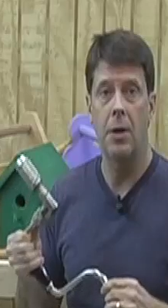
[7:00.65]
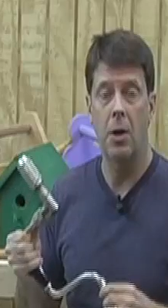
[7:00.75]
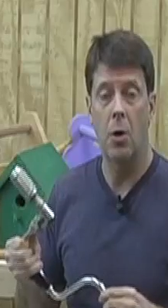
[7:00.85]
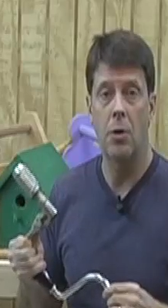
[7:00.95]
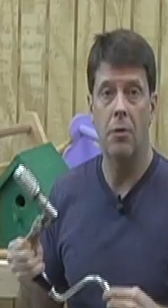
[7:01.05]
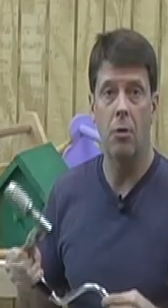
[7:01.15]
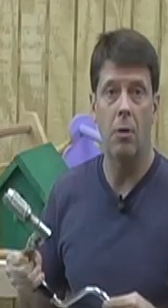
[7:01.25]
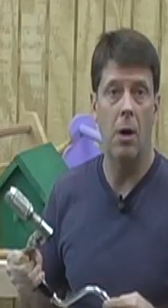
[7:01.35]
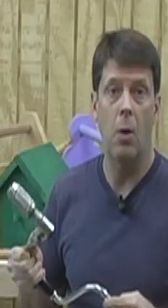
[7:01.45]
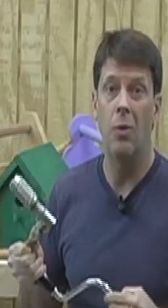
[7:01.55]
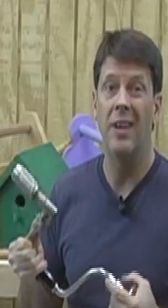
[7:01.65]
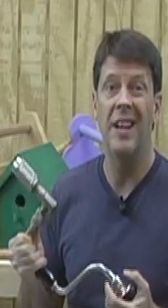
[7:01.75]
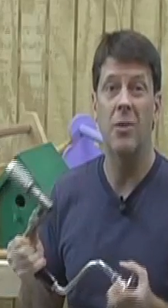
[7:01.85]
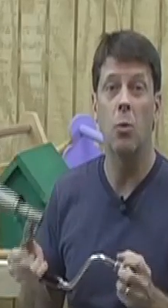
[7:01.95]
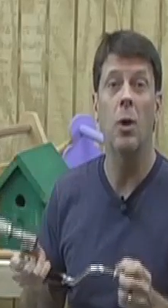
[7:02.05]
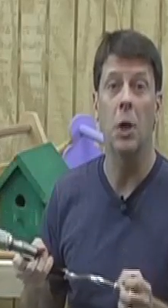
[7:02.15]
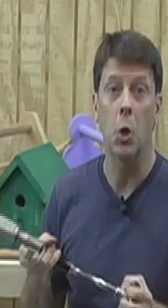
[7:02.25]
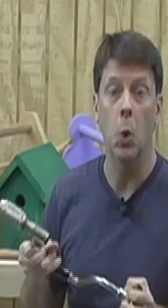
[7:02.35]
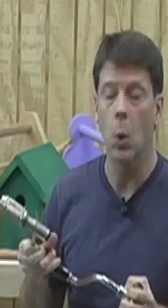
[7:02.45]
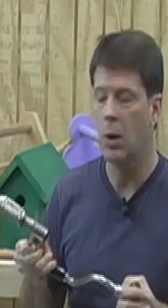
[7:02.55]
to learn to drill holes, and it's really
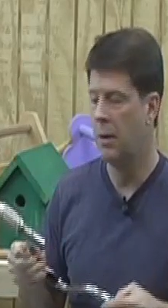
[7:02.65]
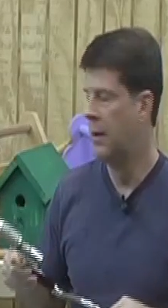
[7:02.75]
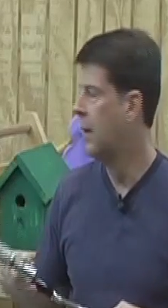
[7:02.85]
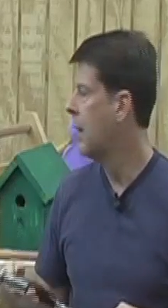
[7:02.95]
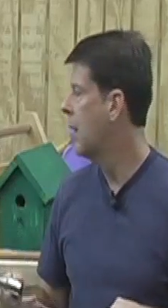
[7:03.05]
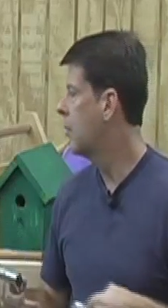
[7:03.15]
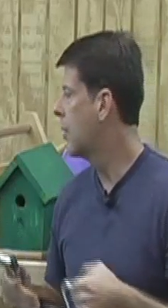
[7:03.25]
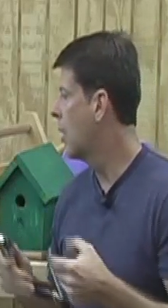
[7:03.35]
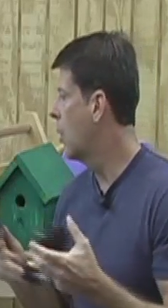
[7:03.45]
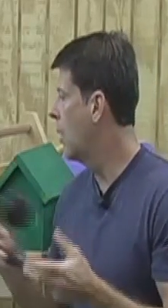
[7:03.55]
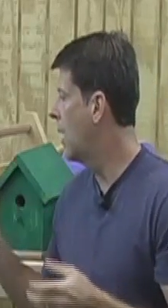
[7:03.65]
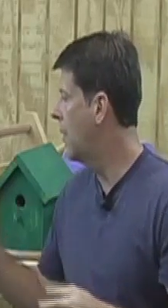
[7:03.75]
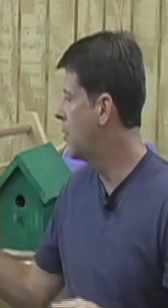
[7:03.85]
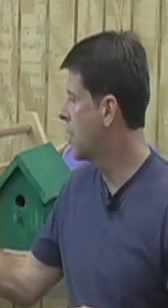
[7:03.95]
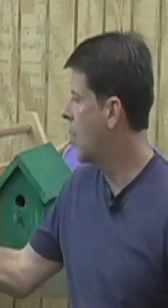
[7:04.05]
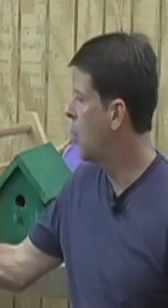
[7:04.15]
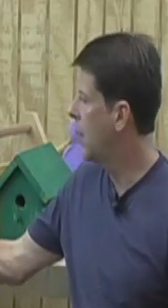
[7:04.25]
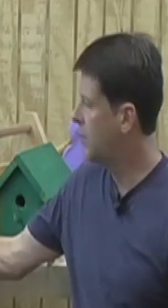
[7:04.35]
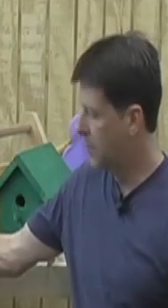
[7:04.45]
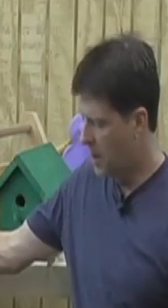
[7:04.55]
cool. So there's a whole
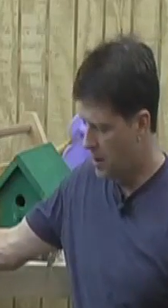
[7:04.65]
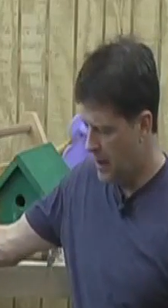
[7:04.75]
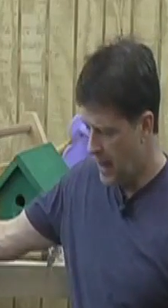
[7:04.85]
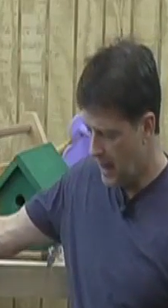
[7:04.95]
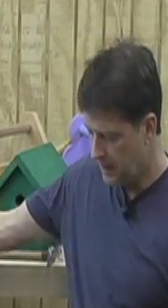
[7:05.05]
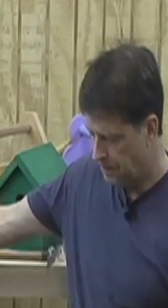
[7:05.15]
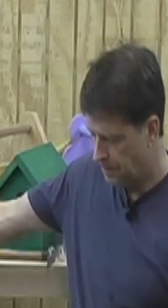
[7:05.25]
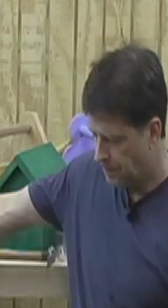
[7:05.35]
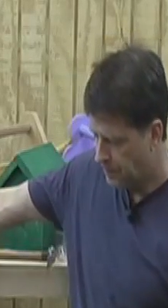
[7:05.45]
lesson on that.